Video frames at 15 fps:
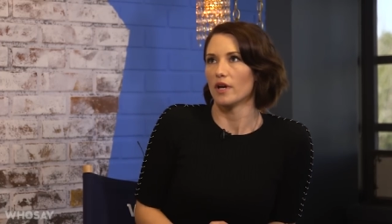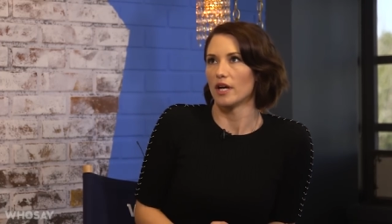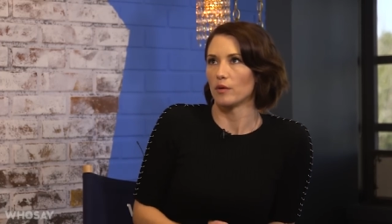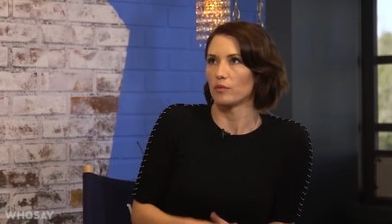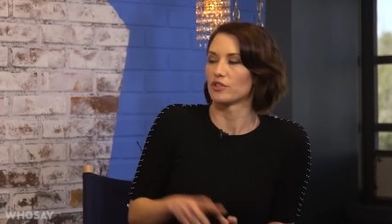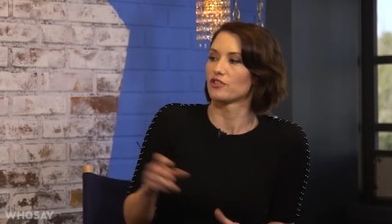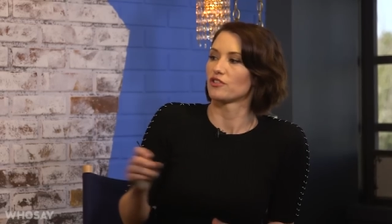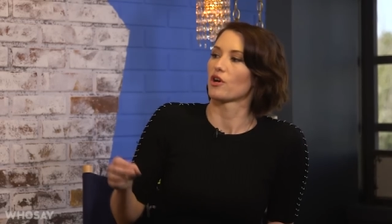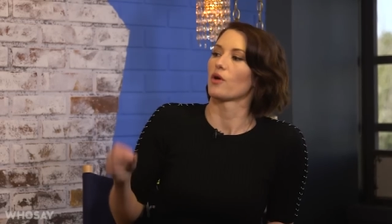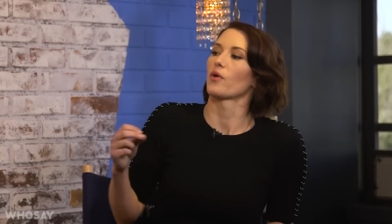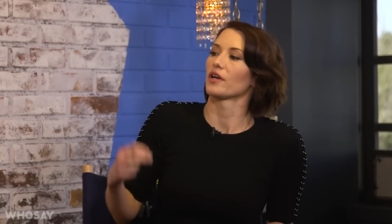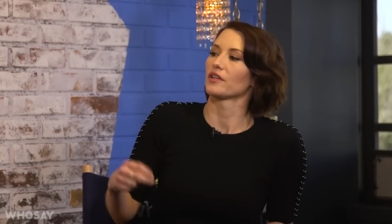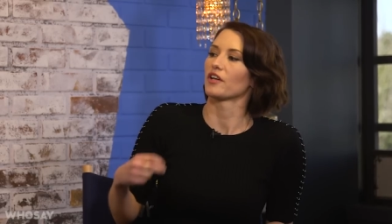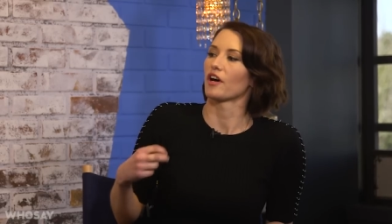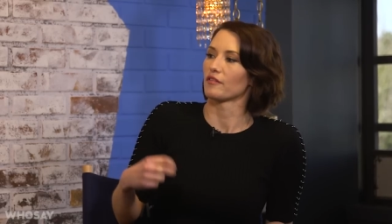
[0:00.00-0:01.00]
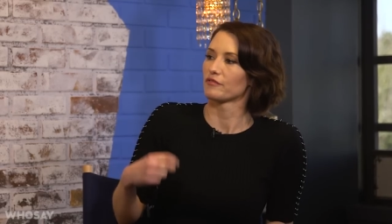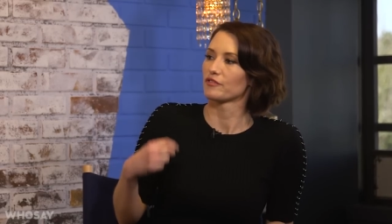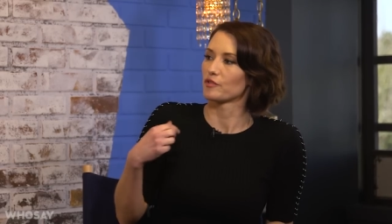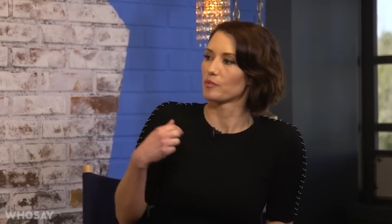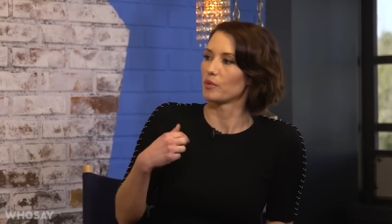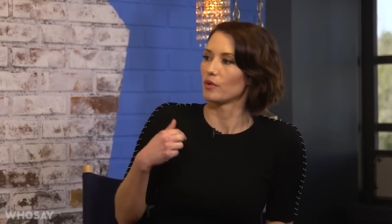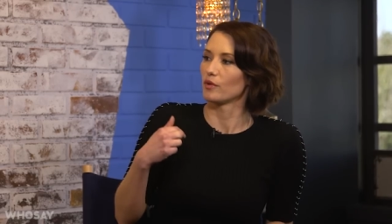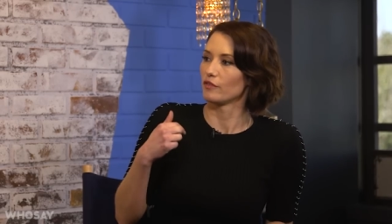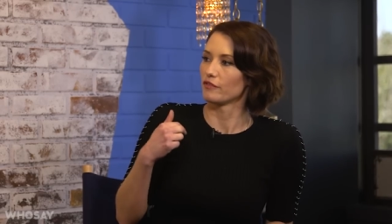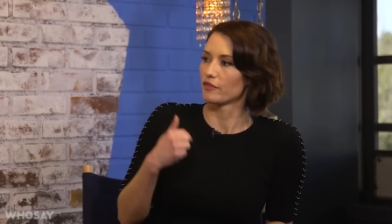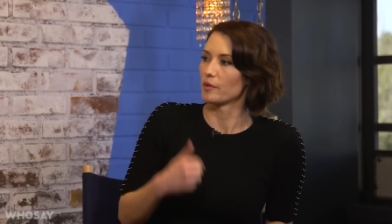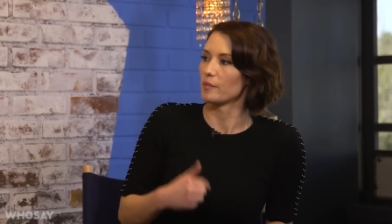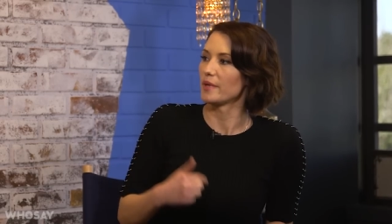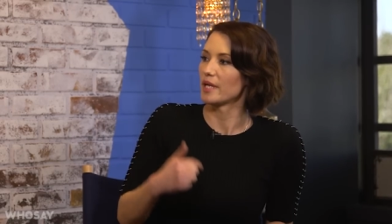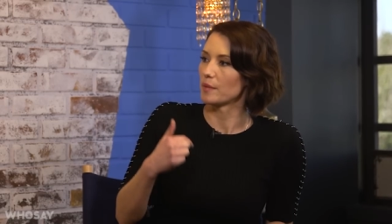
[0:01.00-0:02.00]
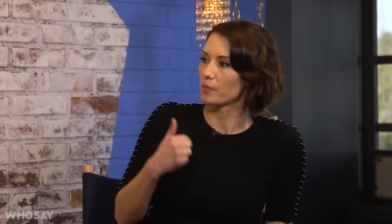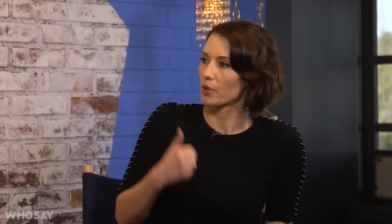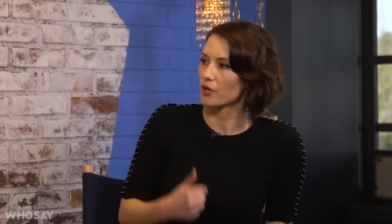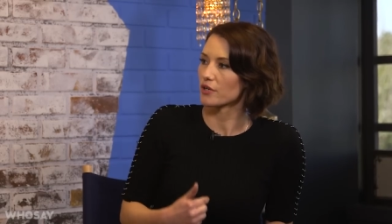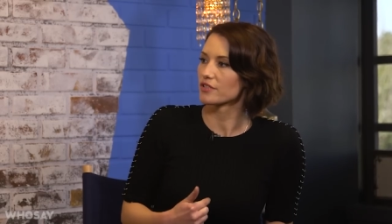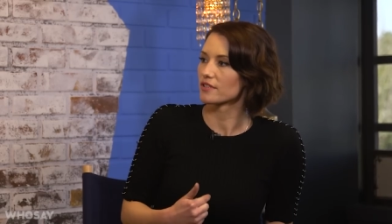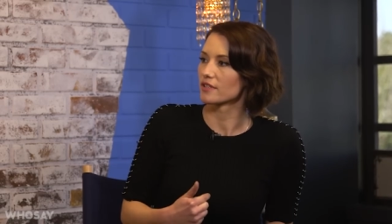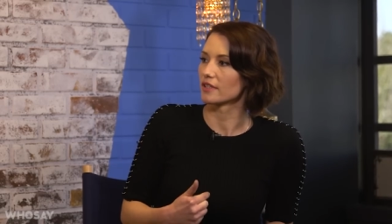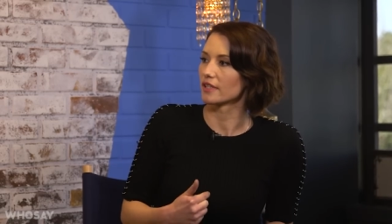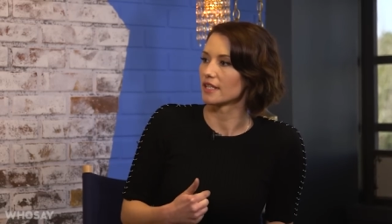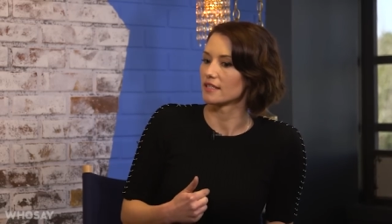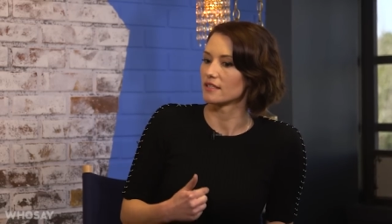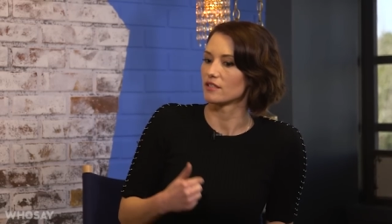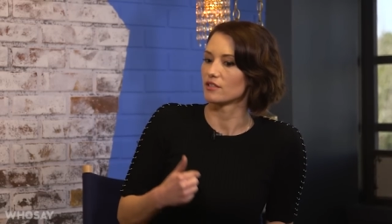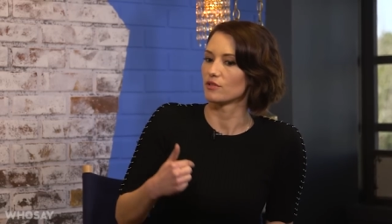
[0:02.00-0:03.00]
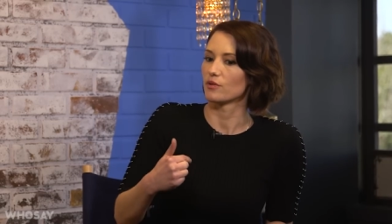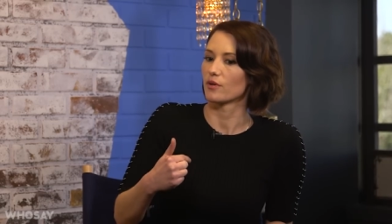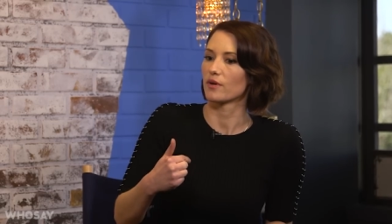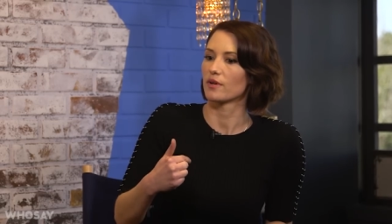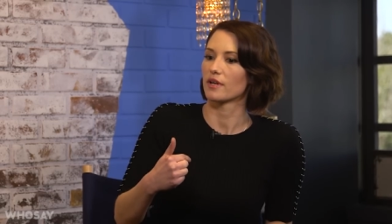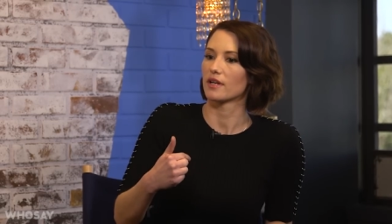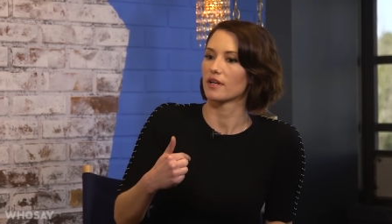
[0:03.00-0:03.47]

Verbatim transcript: it was so uncomfortable for me personally to